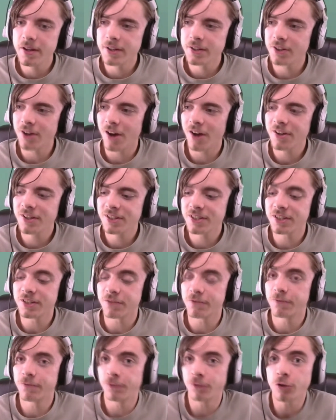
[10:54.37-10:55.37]
tosses
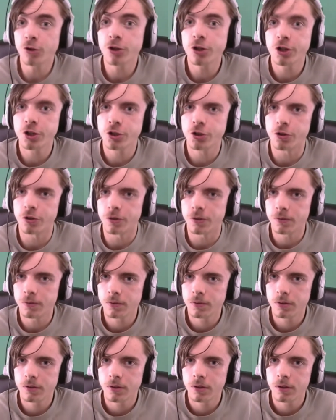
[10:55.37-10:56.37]
furniture
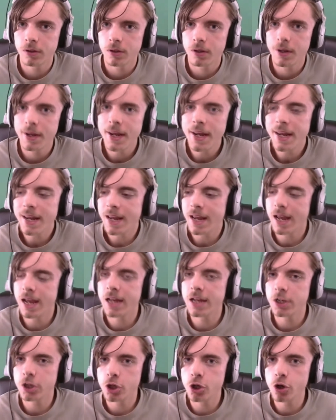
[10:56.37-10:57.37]

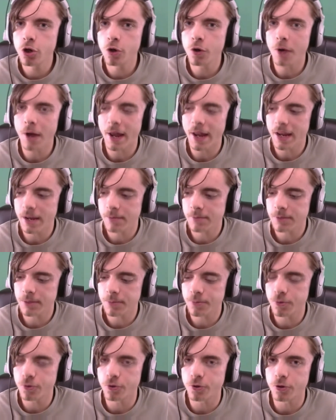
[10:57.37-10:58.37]
into a empty
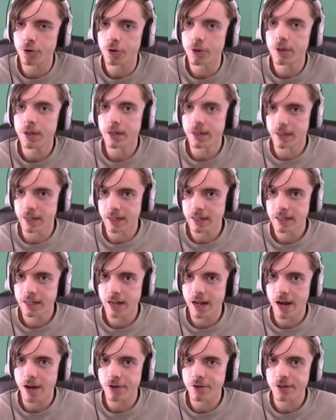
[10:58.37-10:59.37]
pool next to the
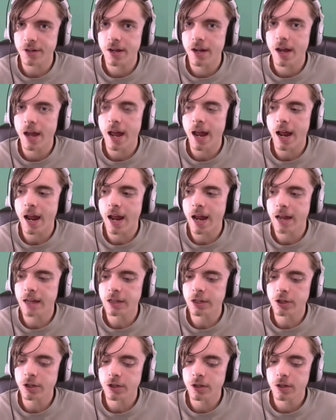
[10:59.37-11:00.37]
house and
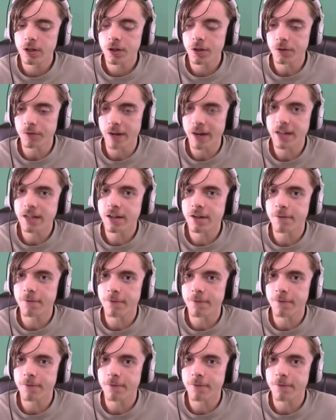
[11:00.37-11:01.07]
lights it on